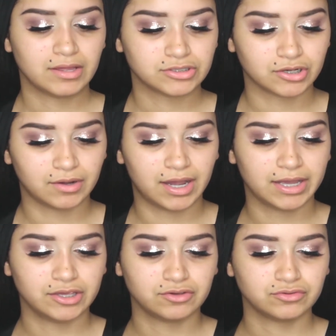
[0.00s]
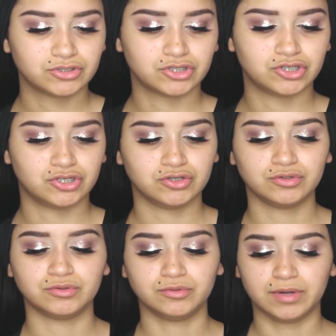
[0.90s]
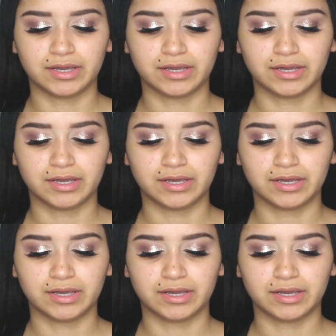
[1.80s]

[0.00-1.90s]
So I used two.